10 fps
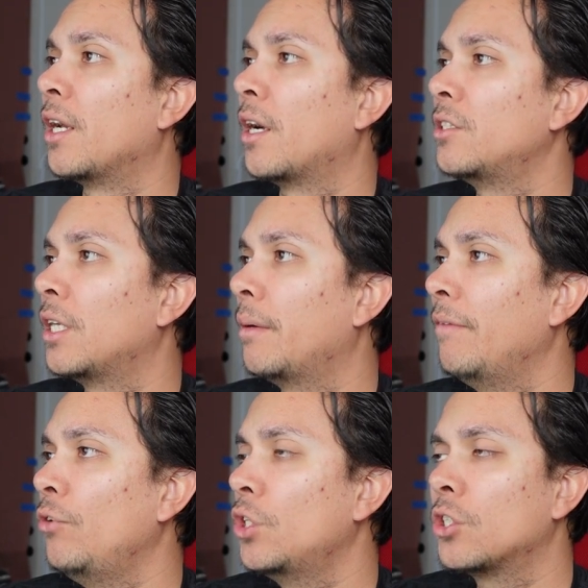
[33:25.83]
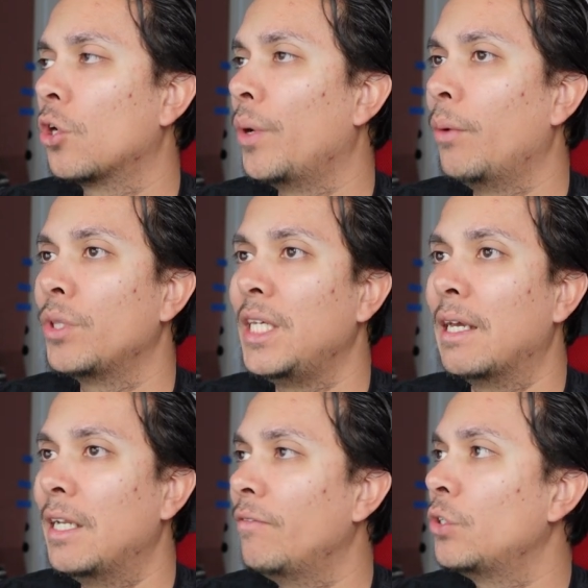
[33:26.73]
Because uh, if you just go ahead with the
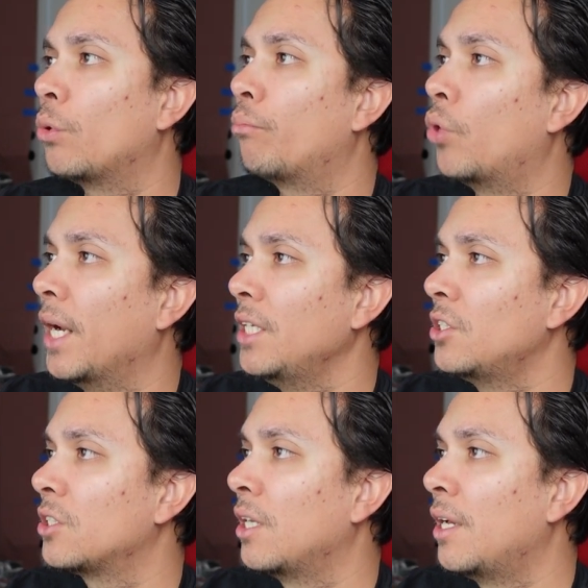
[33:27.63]
individual price,